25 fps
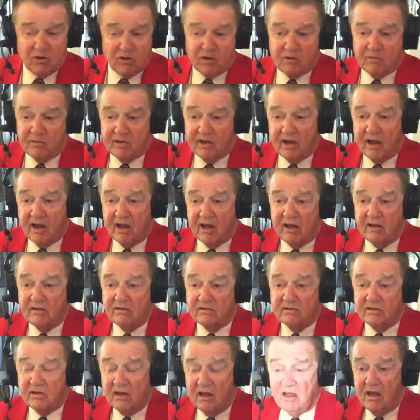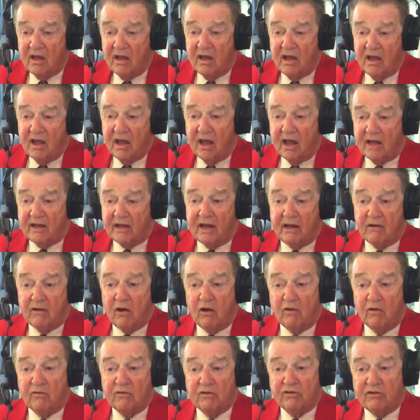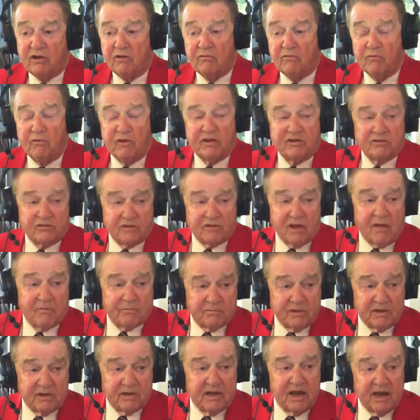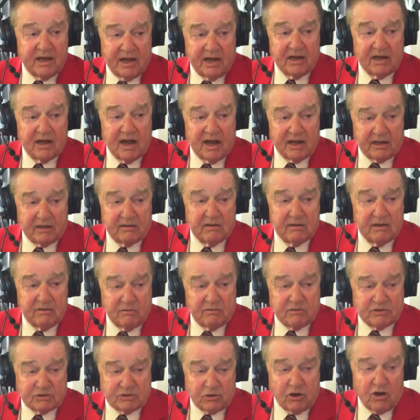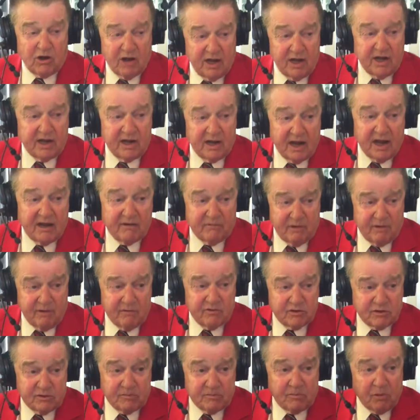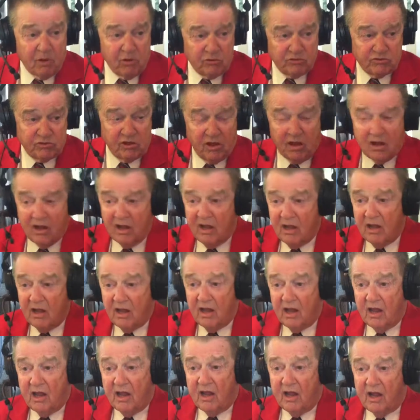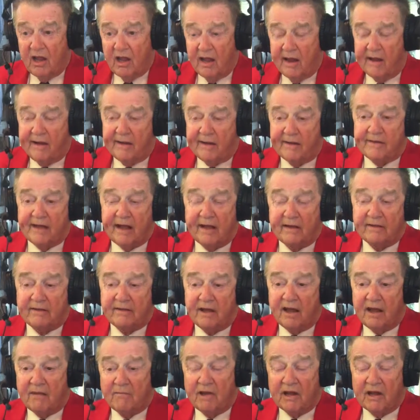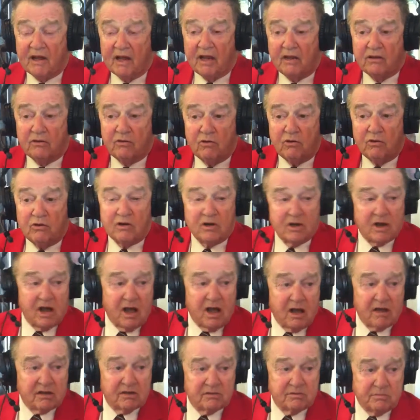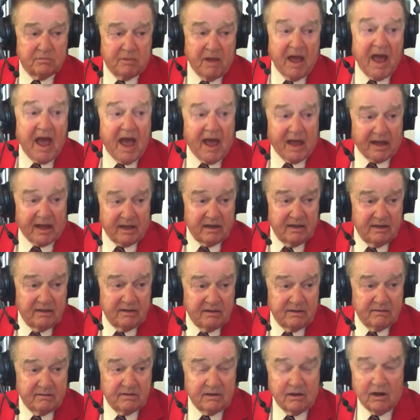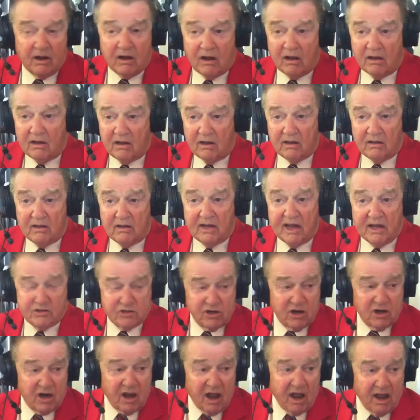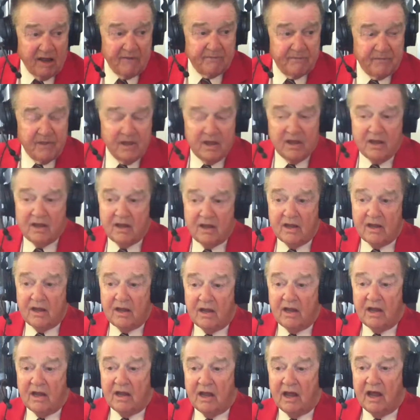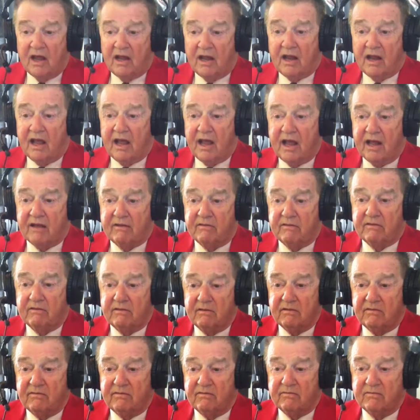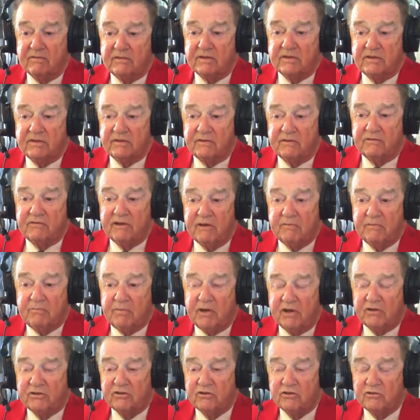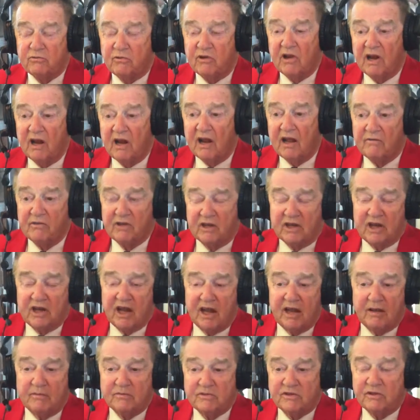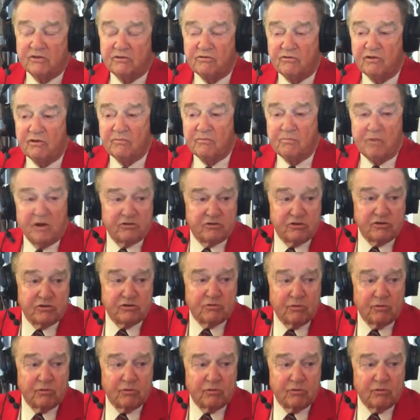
RBIs. And then all of a sudden we started hitting like we were supposed to. And at that time I got Tudor and Cox back late July. And I had 3 pitchers win 11 games and 3 pitchers